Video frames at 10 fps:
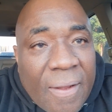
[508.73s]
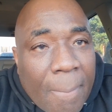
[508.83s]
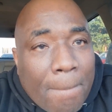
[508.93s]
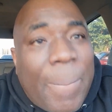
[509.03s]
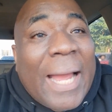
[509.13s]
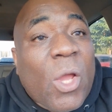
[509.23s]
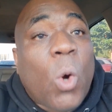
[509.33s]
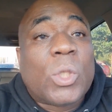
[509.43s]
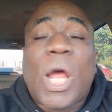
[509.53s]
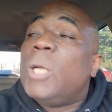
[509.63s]
Buy
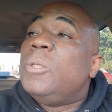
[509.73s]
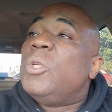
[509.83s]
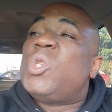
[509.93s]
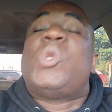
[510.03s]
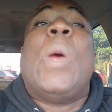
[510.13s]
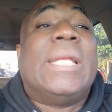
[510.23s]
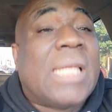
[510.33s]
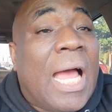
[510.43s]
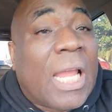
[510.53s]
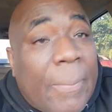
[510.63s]
out and switch
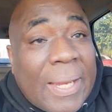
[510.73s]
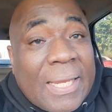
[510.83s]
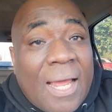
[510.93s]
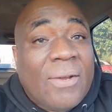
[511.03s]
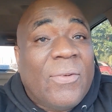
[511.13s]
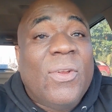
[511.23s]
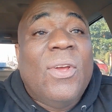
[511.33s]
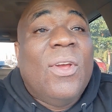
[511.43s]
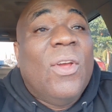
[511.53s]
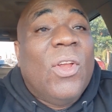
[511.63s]
argument then.
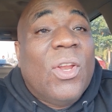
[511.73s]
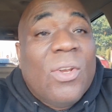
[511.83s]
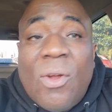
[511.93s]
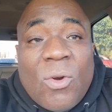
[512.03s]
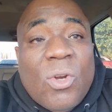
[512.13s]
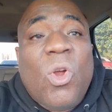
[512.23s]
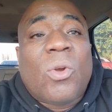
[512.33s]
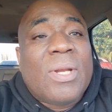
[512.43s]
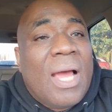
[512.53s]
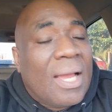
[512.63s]
The only done
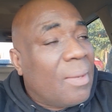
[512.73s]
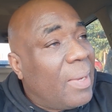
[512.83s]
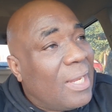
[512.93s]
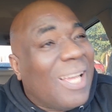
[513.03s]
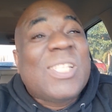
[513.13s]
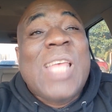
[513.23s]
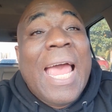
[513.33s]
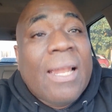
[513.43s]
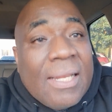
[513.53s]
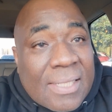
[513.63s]
with the argument and
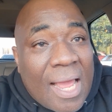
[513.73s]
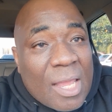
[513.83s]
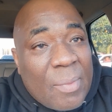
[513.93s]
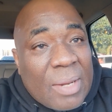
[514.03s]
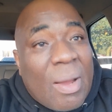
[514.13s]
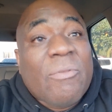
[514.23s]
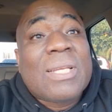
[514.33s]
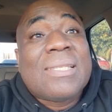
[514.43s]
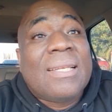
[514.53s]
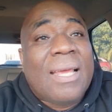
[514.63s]
silence argument. Maverick
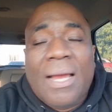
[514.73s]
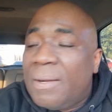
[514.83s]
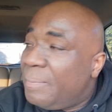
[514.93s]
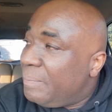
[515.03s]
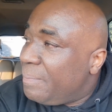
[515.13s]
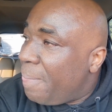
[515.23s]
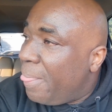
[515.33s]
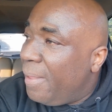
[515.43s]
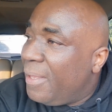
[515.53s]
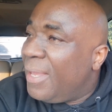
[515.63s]
still there.
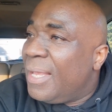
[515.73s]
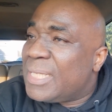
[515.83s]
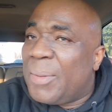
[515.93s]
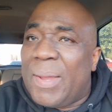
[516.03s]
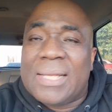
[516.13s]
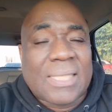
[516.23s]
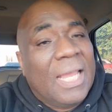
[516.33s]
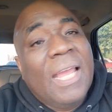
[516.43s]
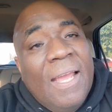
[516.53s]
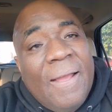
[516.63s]
Yes, me I say,
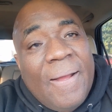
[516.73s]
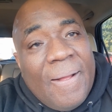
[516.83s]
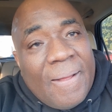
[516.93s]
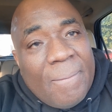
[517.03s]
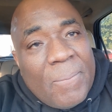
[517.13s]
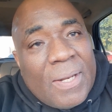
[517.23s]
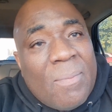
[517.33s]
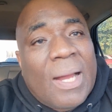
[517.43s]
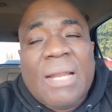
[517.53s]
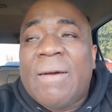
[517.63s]
the
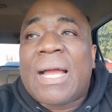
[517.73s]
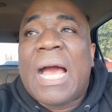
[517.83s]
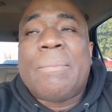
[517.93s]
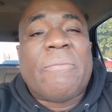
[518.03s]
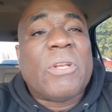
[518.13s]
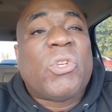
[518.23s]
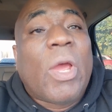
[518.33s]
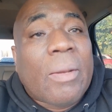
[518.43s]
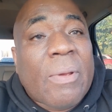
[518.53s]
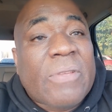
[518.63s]
man never call me for
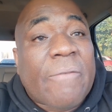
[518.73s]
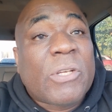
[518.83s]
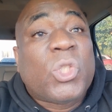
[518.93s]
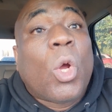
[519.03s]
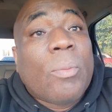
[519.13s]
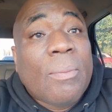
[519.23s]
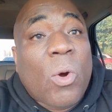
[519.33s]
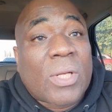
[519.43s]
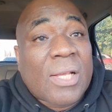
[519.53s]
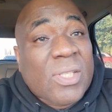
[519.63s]
threat me, for shut me
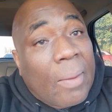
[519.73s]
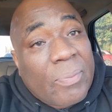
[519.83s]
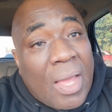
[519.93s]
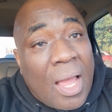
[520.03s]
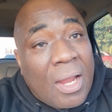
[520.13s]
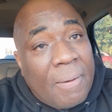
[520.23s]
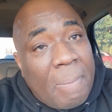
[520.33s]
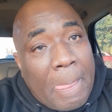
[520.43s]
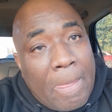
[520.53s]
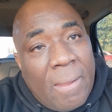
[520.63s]
mouth and stop talk.
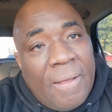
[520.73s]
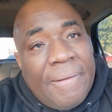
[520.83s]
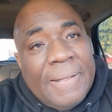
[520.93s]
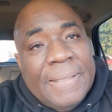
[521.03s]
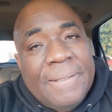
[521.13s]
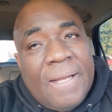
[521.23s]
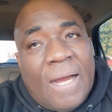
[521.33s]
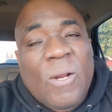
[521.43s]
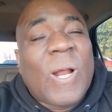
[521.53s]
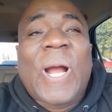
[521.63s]

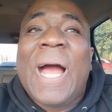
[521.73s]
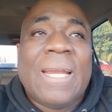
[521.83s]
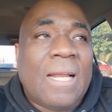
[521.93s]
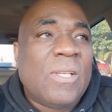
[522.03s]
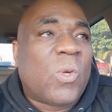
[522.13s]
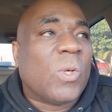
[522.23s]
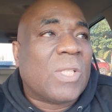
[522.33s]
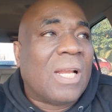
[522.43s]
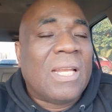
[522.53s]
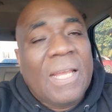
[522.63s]
Another kind of
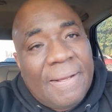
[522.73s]
discussion.